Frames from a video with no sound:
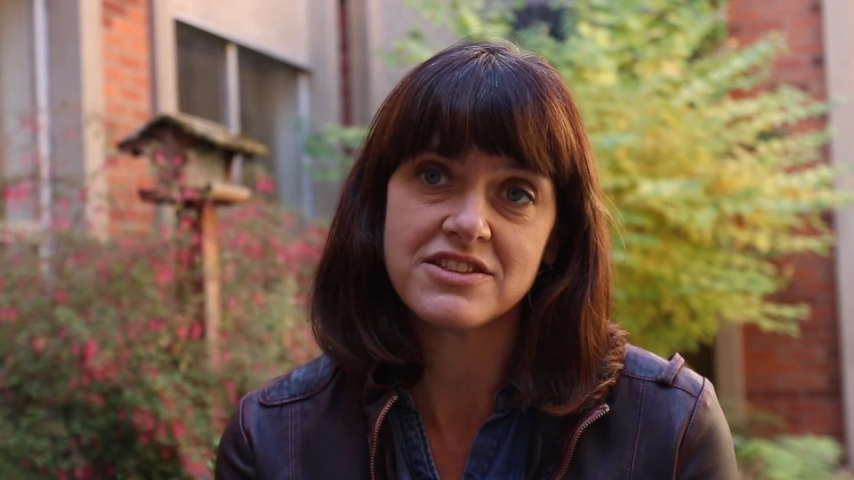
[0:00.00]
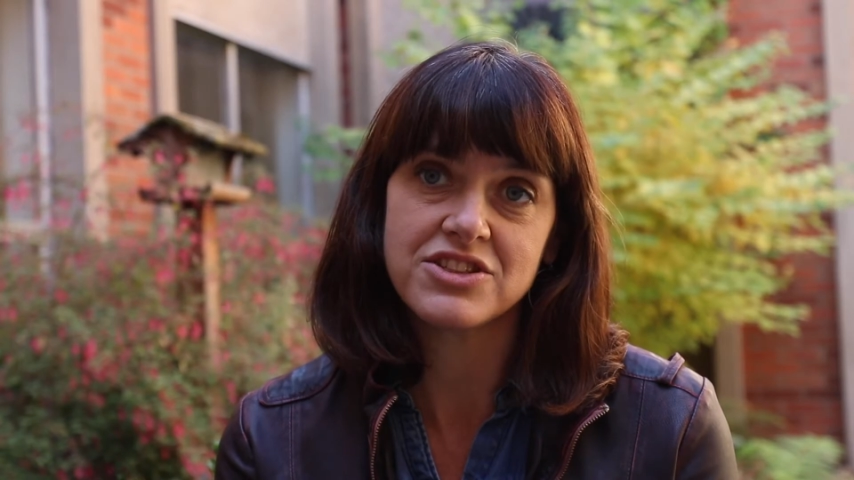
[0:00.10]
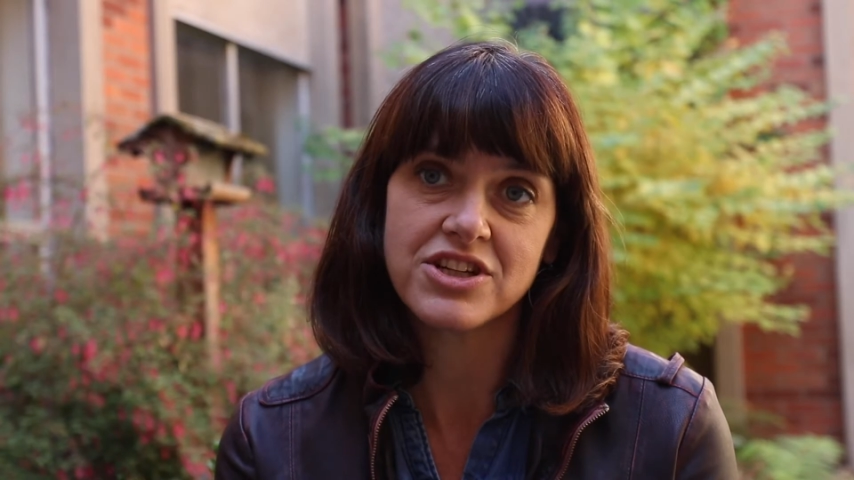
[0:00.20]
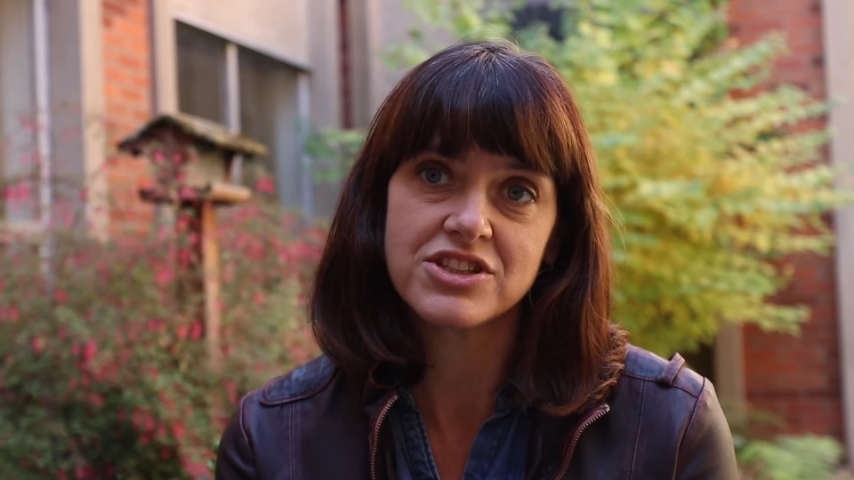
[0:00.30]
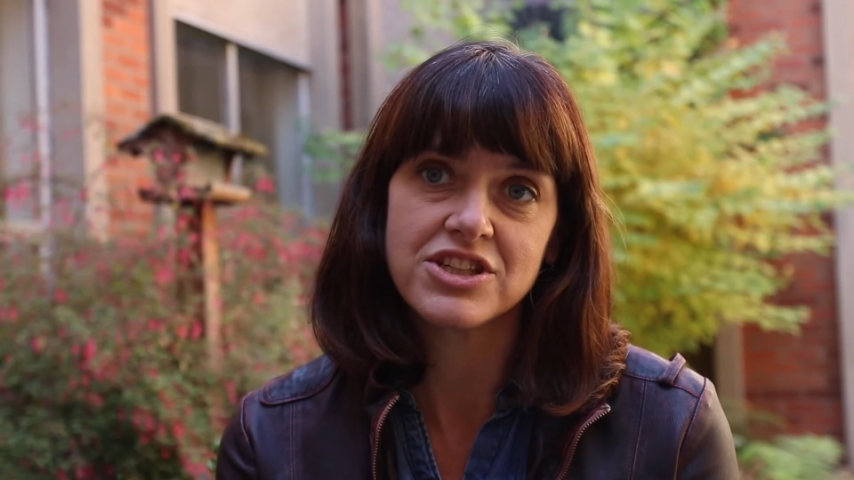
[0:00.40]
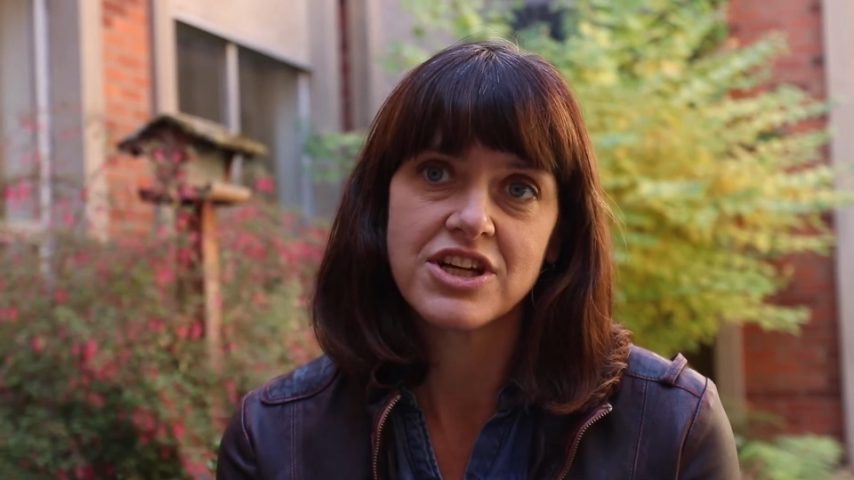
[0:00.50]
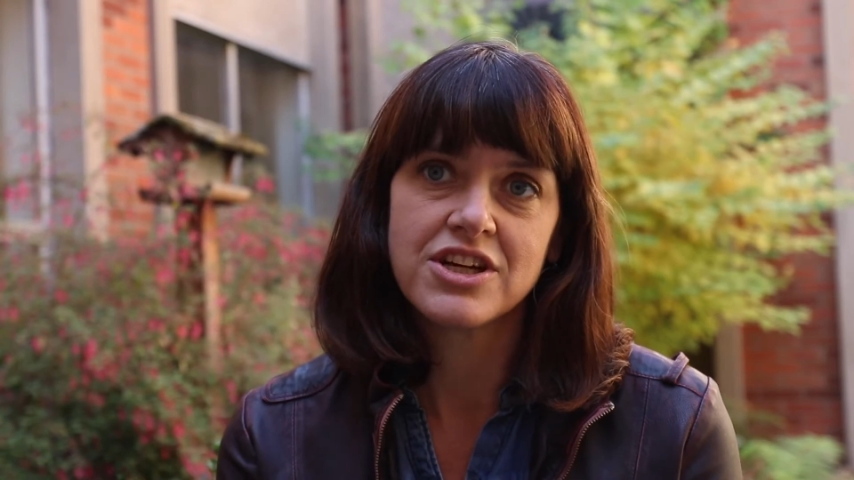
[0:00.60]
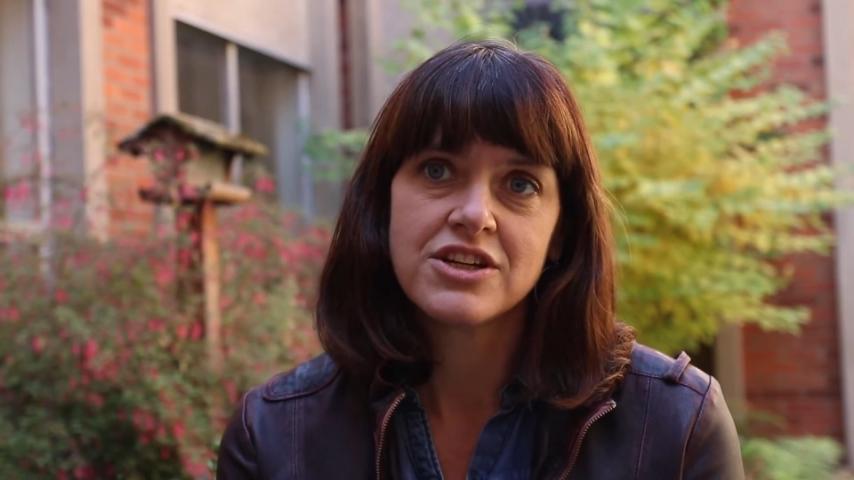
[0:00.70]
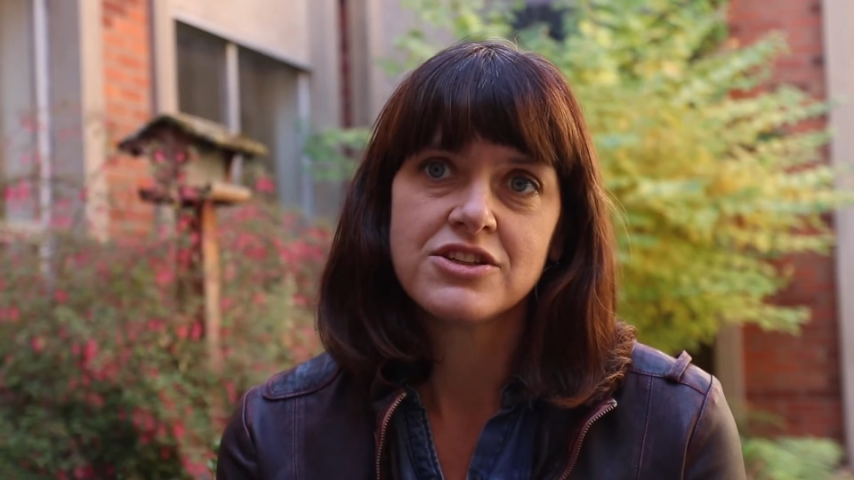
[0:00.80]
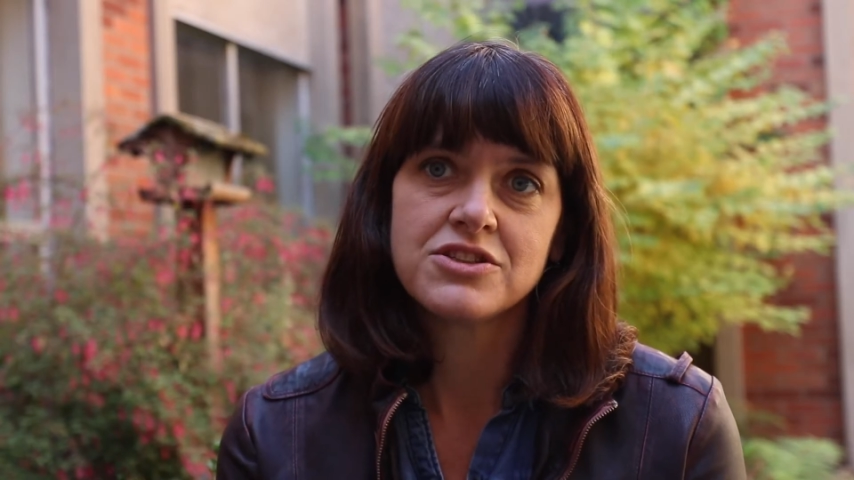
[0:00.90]
the church.
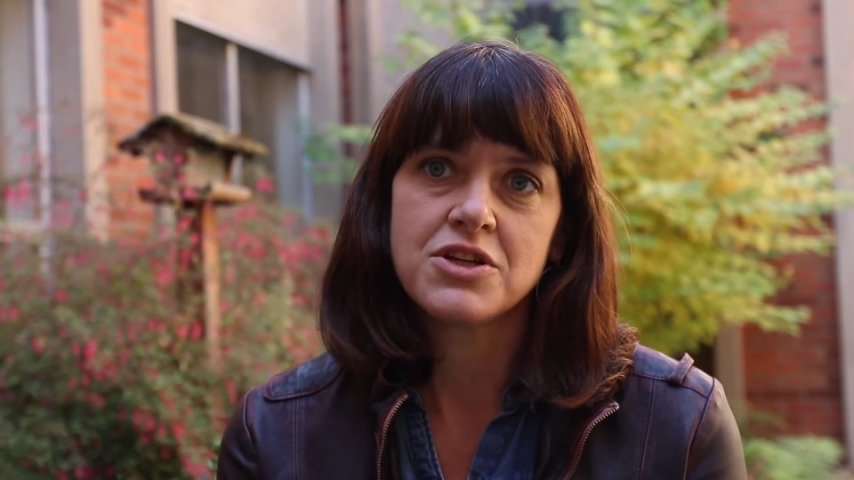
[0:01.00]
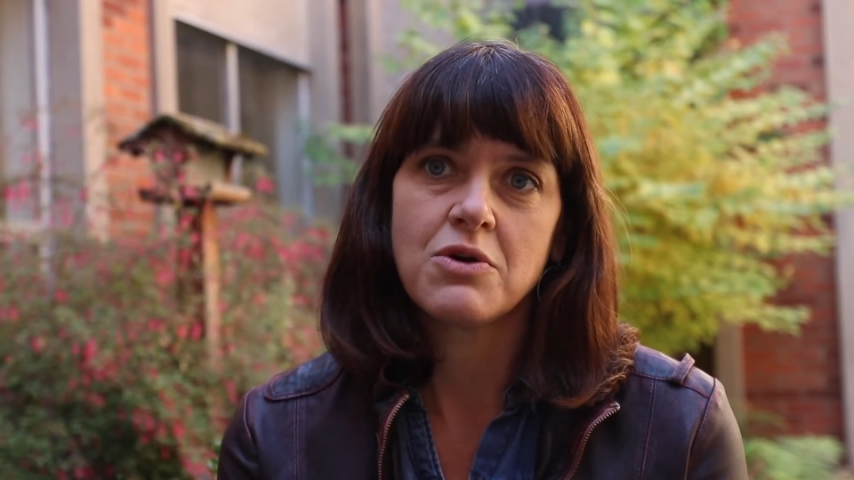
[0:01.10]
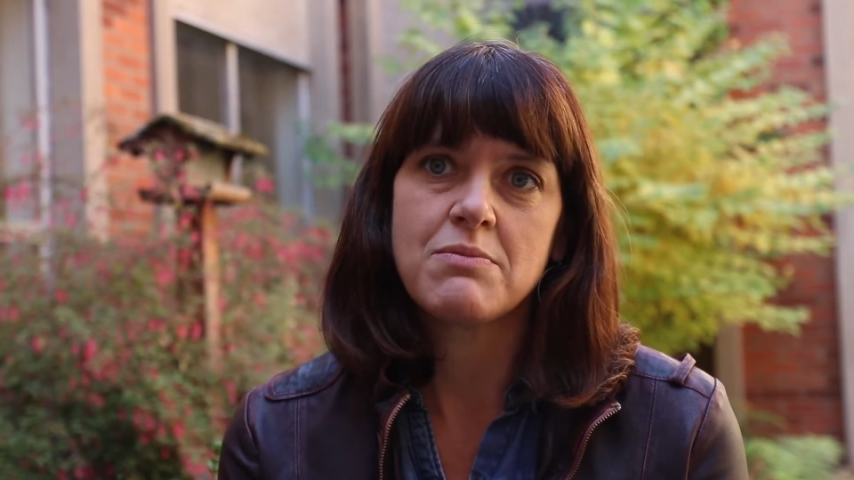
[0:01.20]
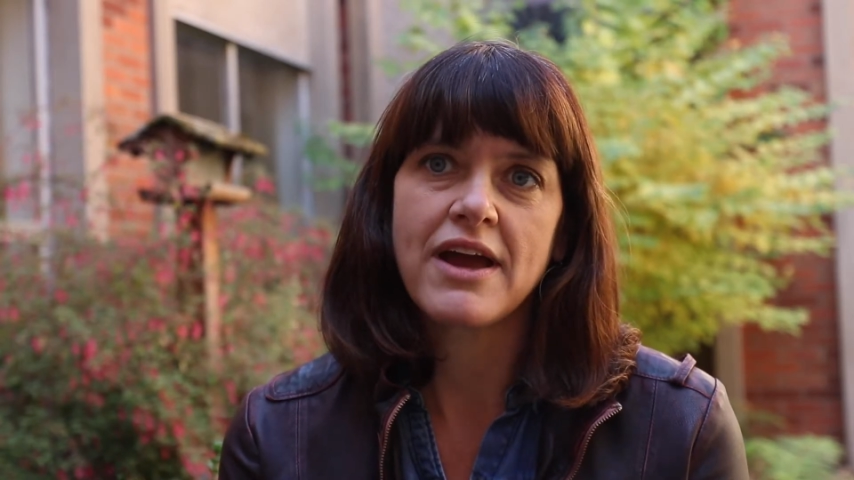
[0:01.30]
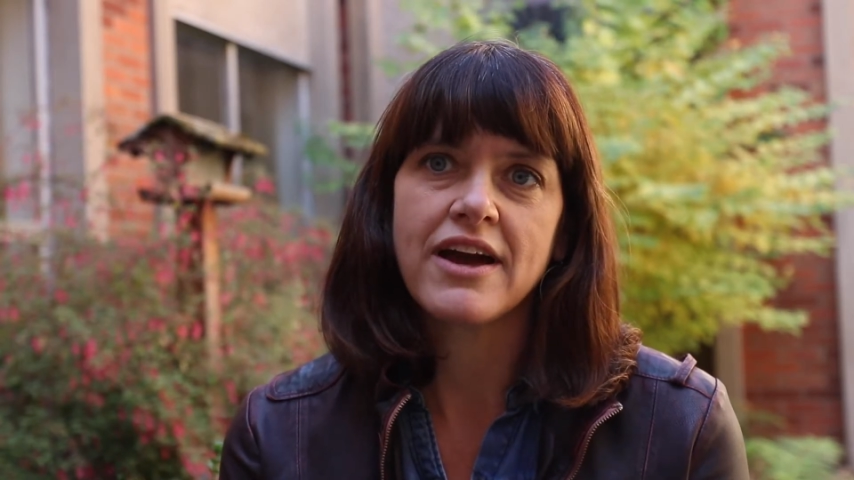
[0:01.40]
So we might